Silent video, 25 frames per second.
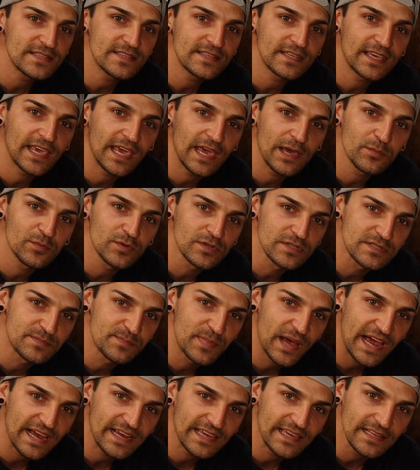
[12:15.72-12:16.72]
the cable is
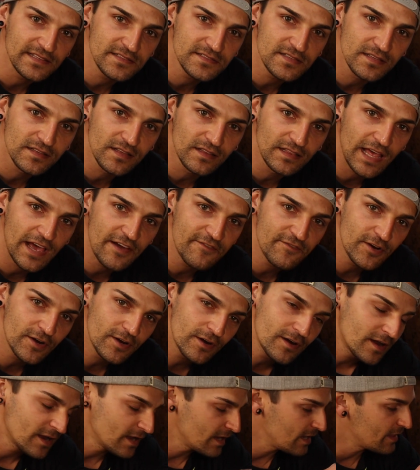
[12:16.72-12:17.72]
back into the
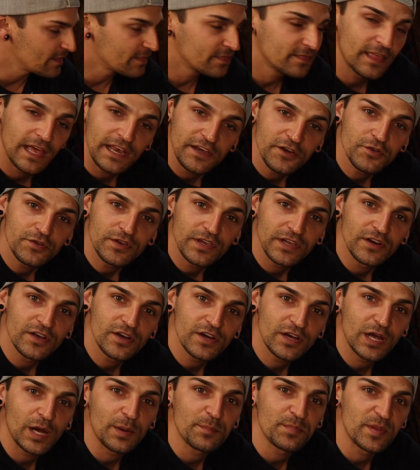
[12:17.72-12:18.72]
lever, then you can
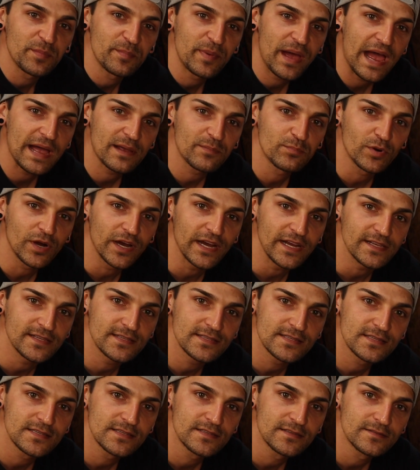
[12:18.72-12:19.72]
hook up the back brakes.